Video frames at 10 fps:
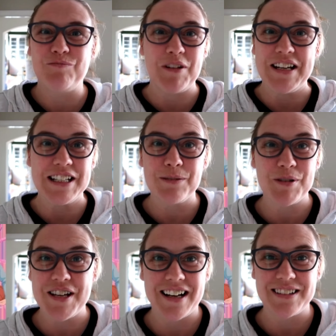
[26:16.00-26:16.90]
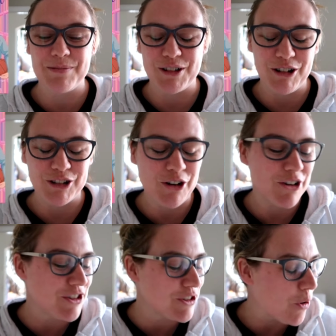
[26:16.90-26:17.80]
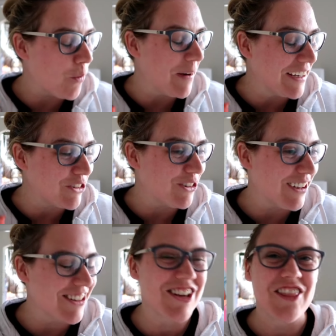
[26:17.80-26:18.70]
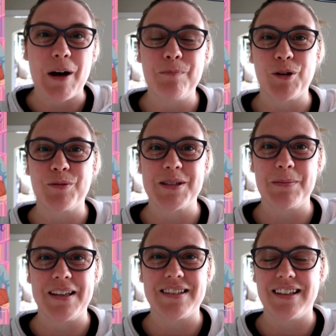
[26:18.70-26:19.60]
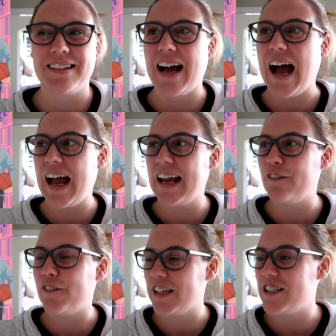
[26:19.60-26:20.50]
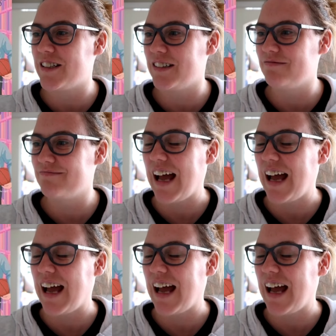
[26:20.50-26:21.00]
we need to protect them at all costs. Oh my god, that book was amazing. I finished it.